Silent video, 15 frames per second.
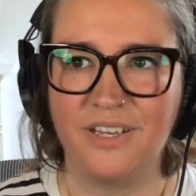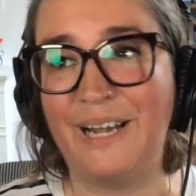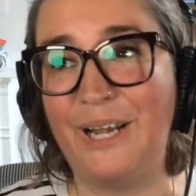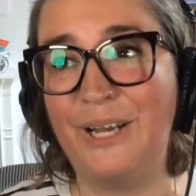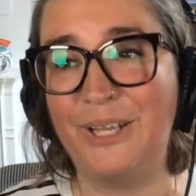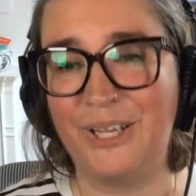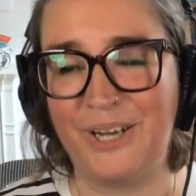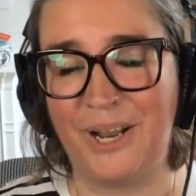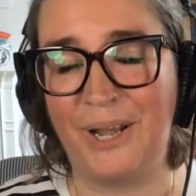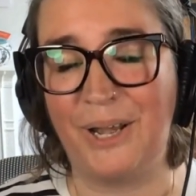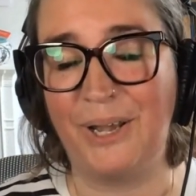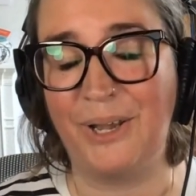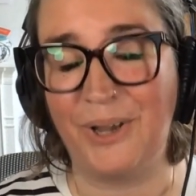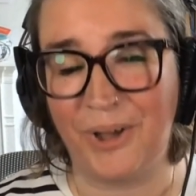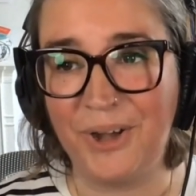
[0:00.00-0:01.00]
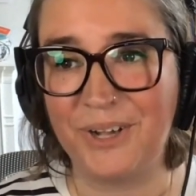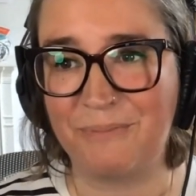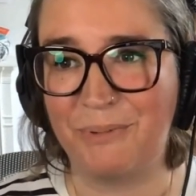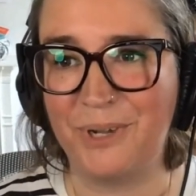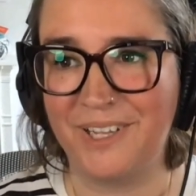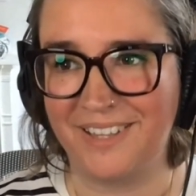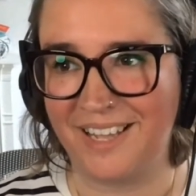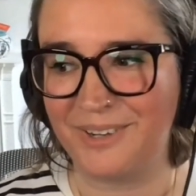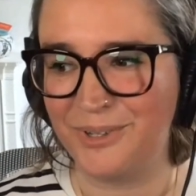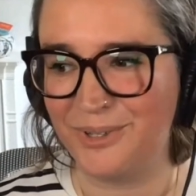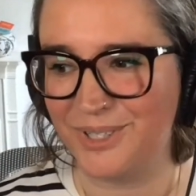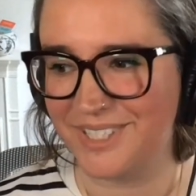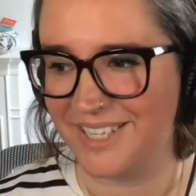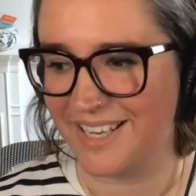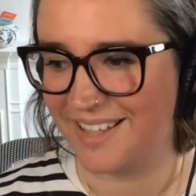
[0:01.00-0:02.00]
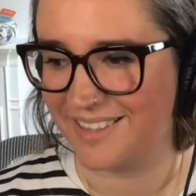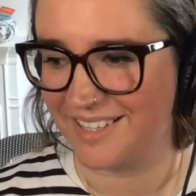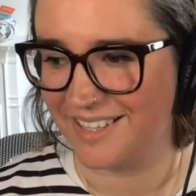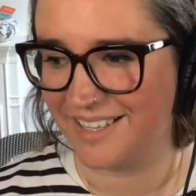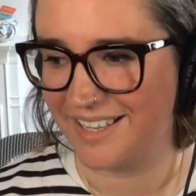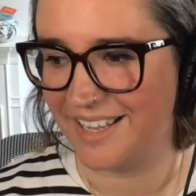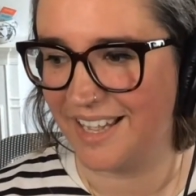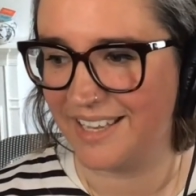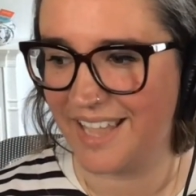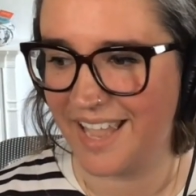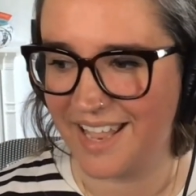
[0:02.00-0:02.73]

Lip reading: I learned a lot putting that course together.